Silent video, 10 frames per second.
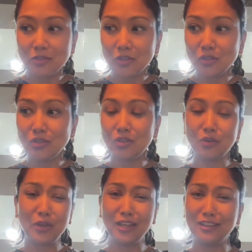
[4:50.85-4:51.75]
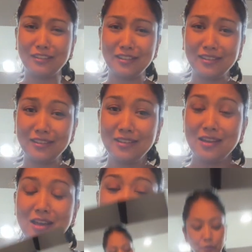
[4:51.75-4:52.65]
you know, anything.
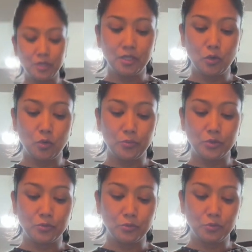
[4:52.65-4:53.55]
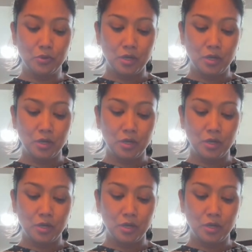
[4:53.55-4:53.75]
I really hope you